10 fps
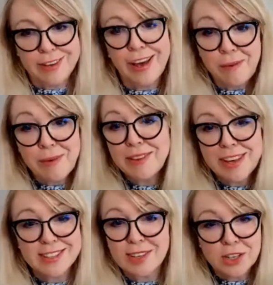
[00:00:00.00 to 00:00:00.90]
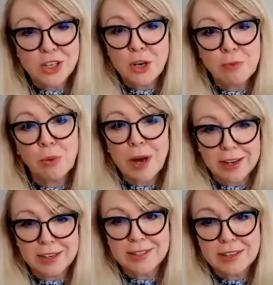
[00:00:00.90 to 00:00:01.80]
I mean, it's consumer
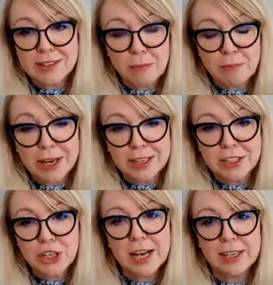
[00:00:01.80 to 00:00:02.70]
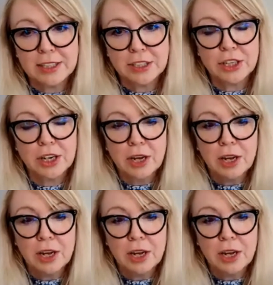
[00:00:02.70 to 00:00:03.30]
awareness that's our biggest challenge,